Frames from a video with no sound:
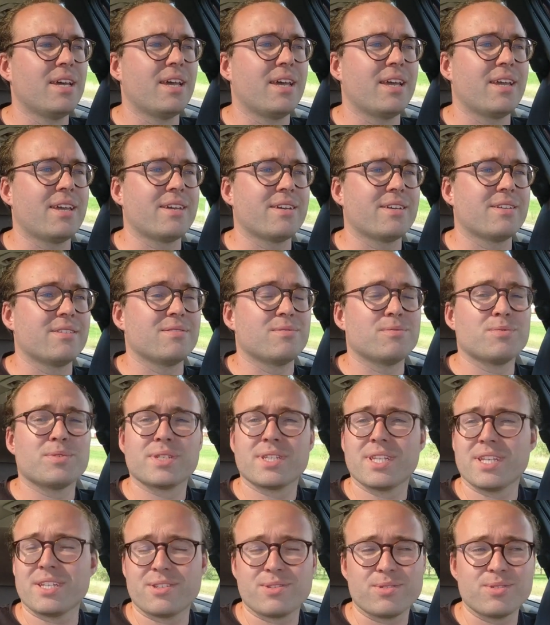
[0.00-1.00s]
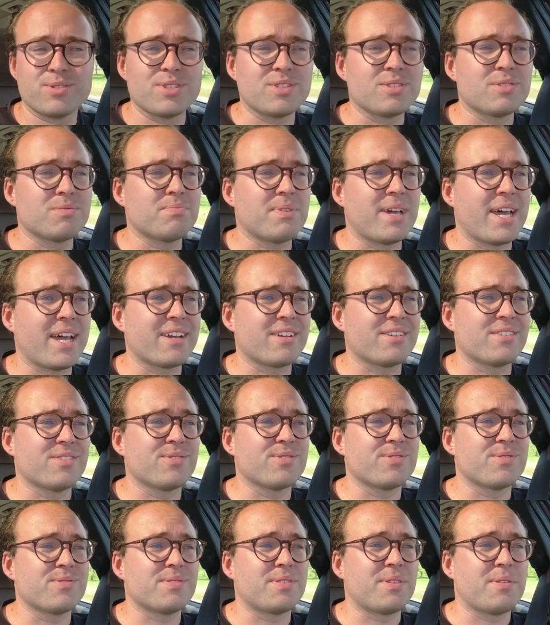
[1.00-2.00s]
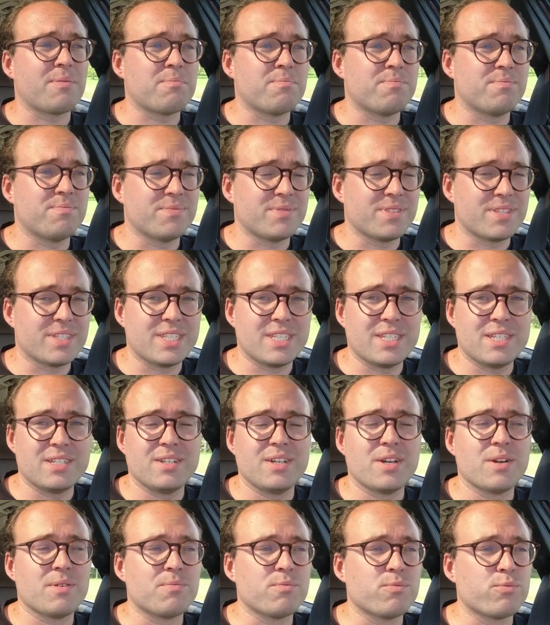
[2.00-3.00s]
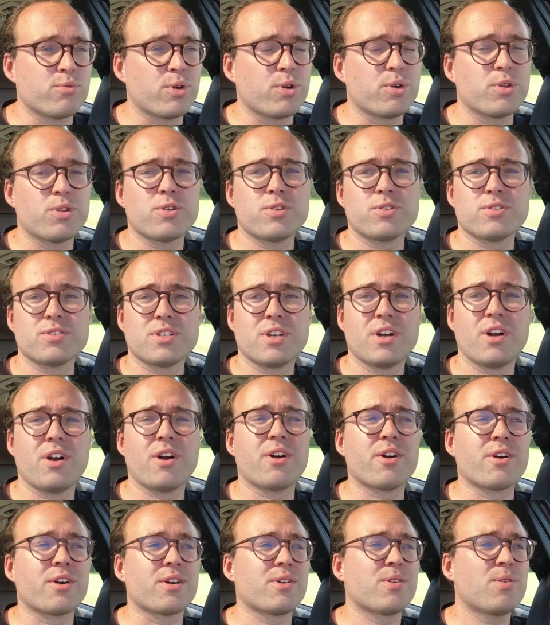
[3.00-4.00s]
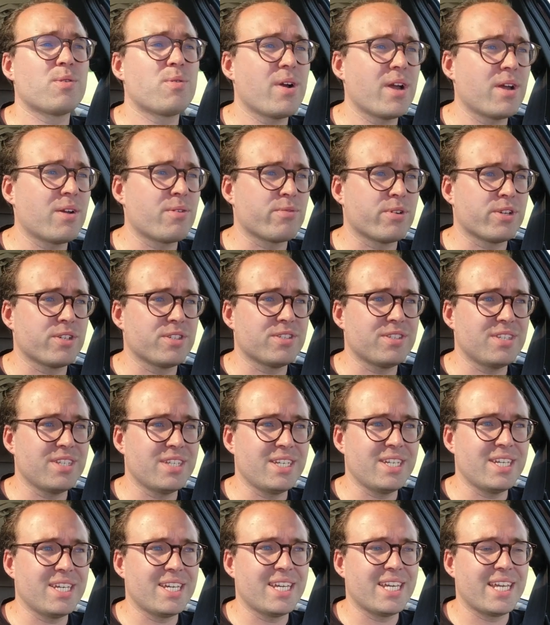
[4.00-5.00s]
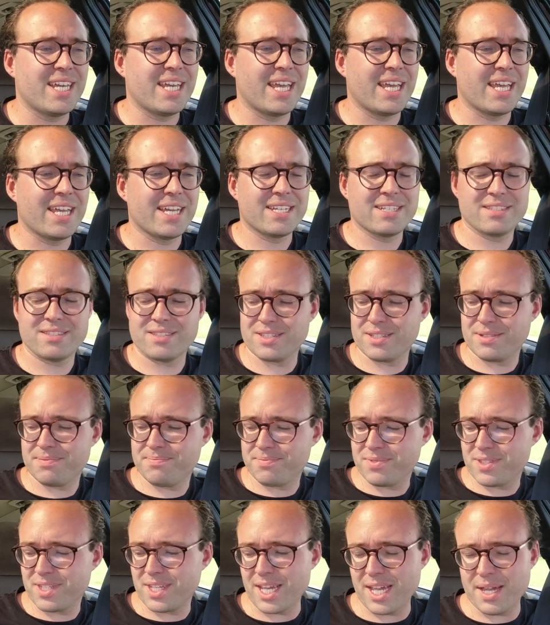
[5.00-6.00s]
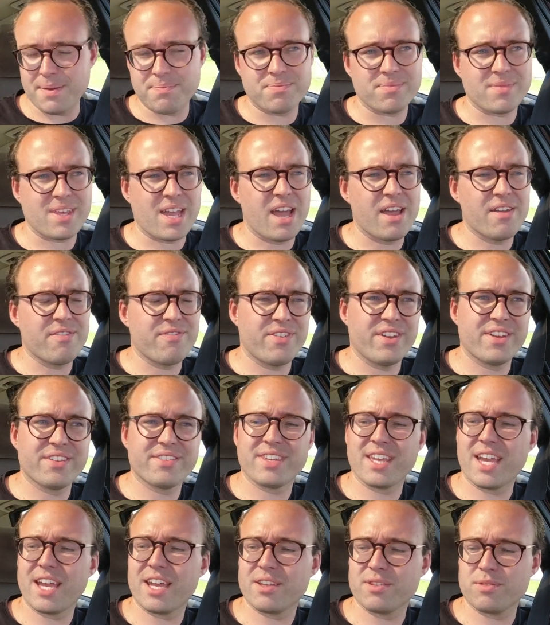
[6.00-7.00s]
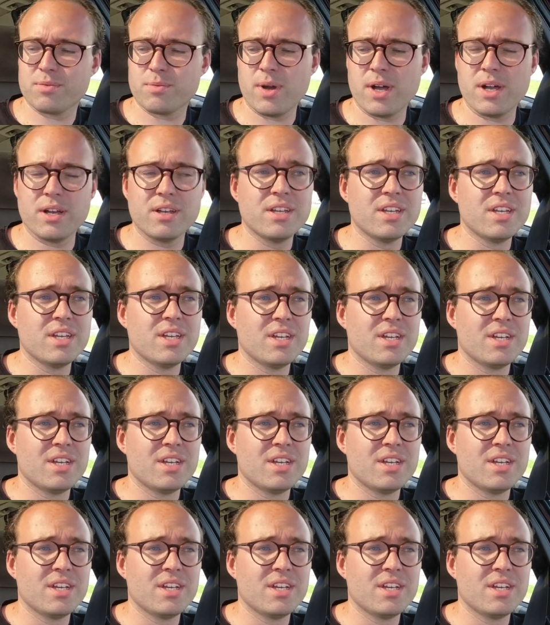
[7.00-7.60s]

And really they're just bad because the rotors are quite rusty. And yeah, I felt that as well.